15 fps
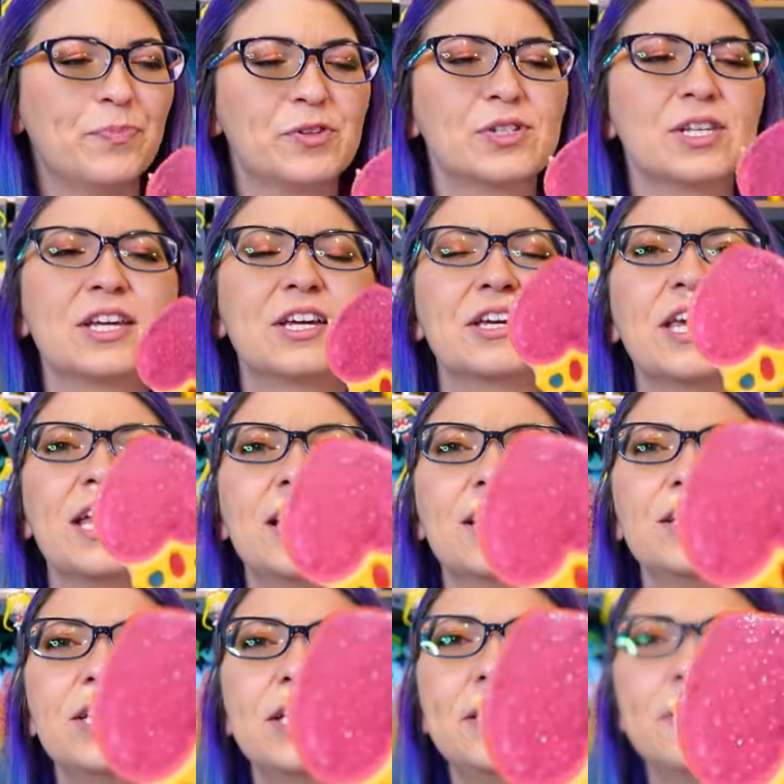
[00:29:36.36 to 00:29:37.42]
There's like a
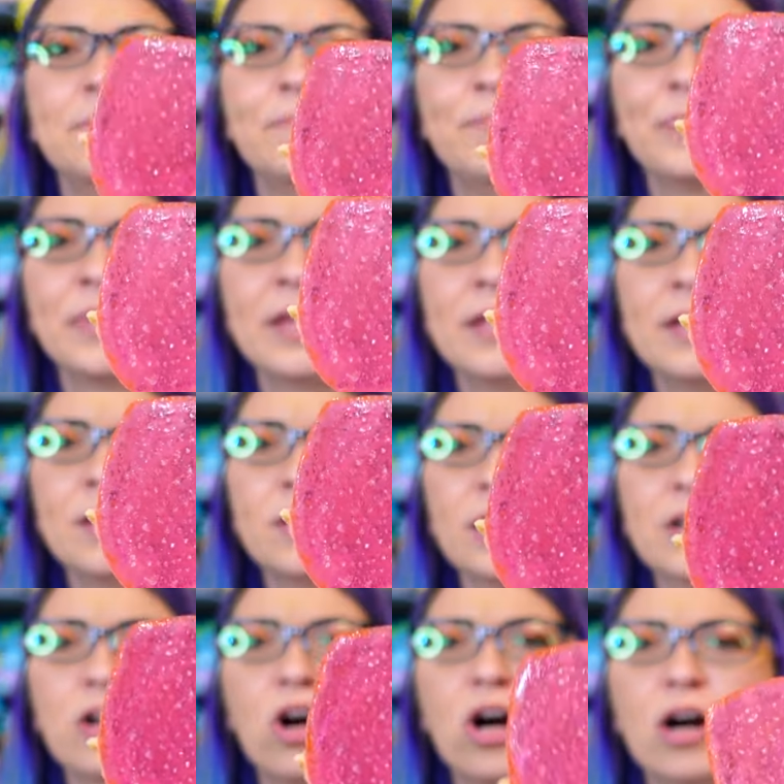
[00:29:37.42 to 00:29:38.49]
candy,
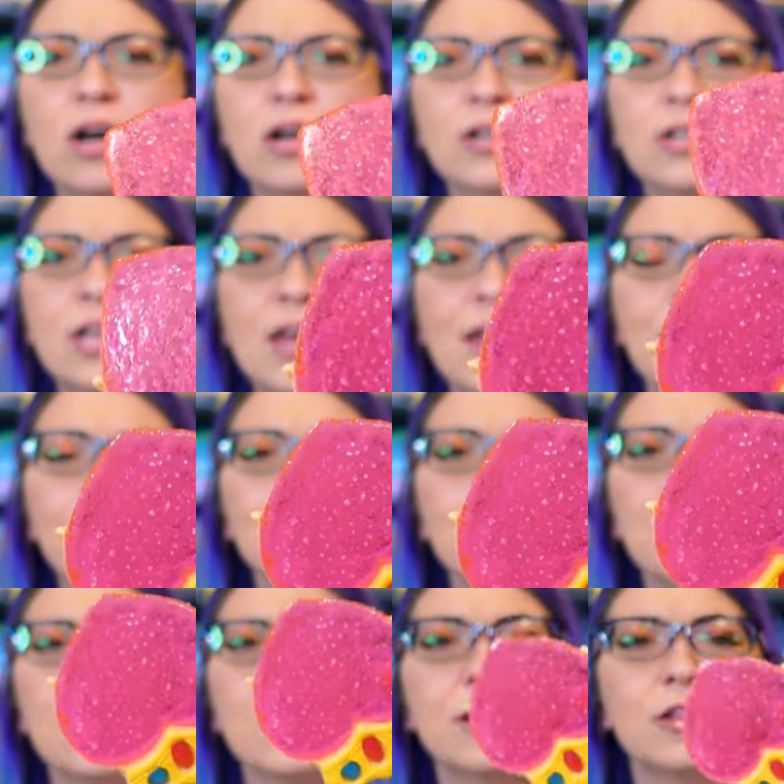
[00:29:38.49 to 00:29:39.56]
like a hard
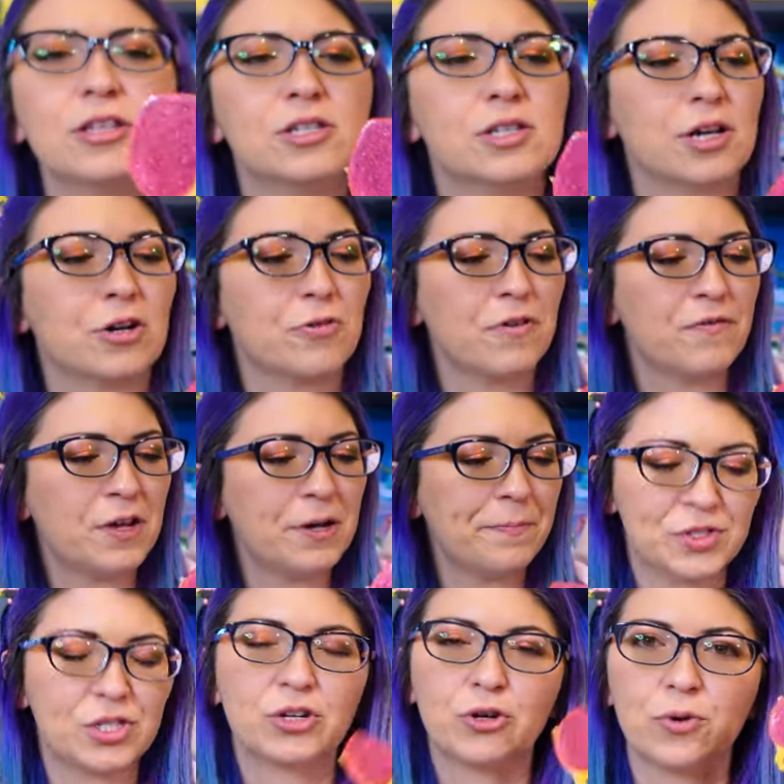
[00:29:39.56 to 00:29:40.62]
candy in the center of
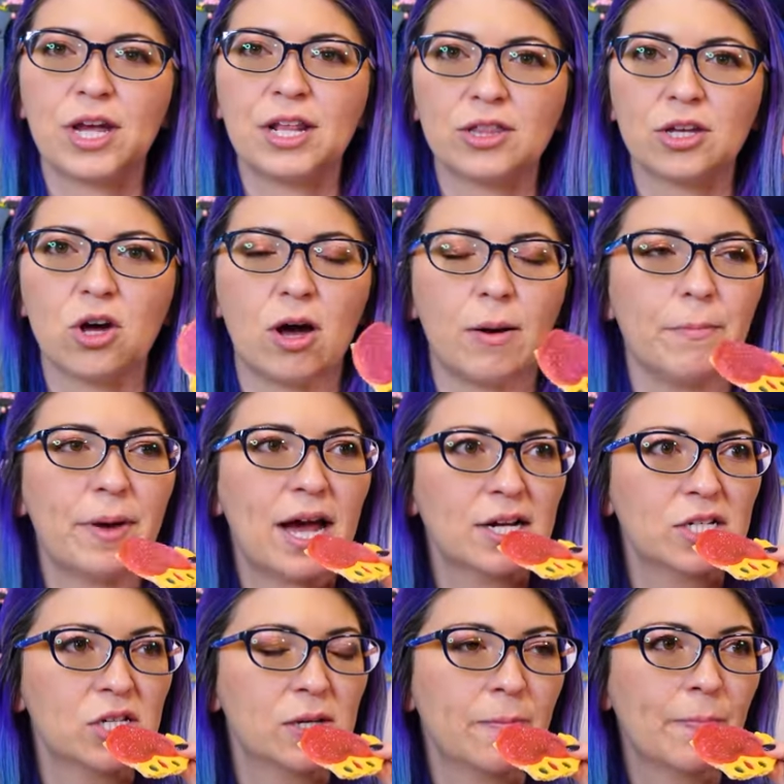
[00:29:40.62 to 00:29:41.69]
it to create the
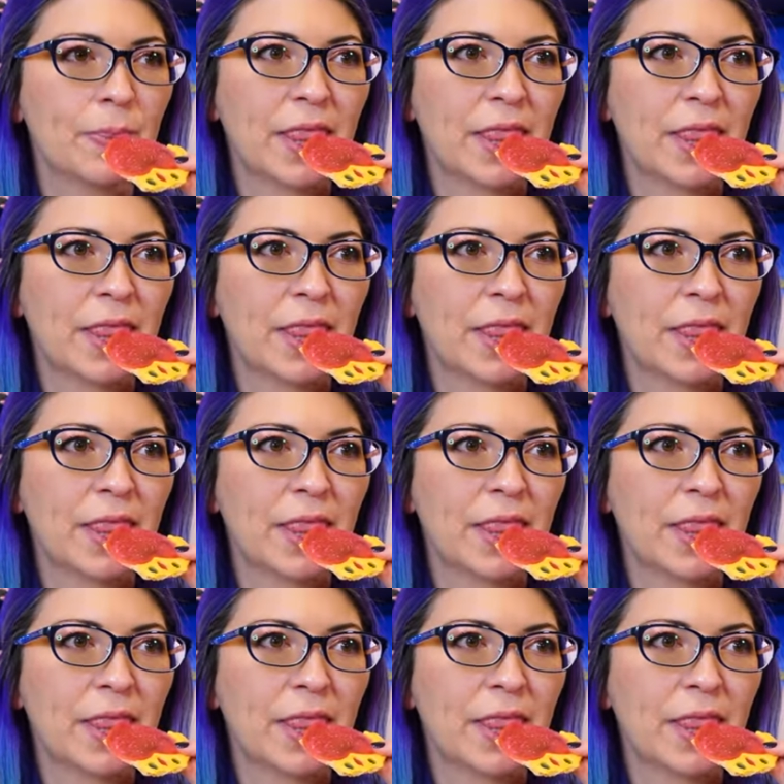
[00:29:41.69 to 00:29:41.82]
compact.